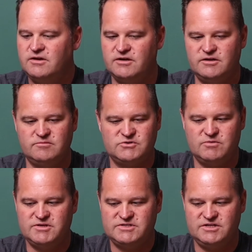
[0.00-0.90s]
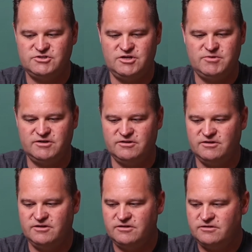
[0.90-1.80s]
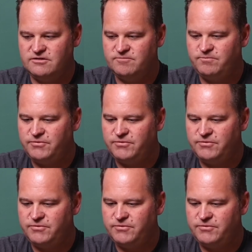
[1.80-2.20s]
So I'm going to set JPEG to none,